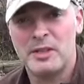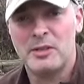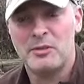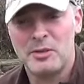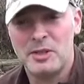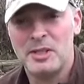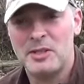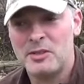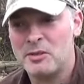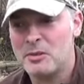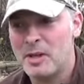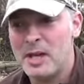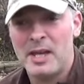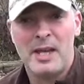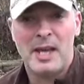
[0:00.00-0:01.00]
you don't need to
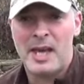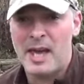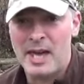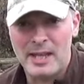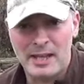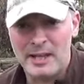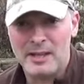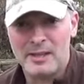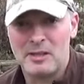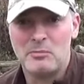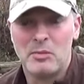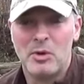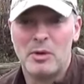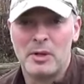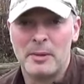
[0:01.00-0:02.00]
add anything
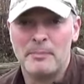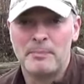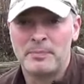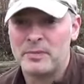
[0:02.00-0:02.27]
more.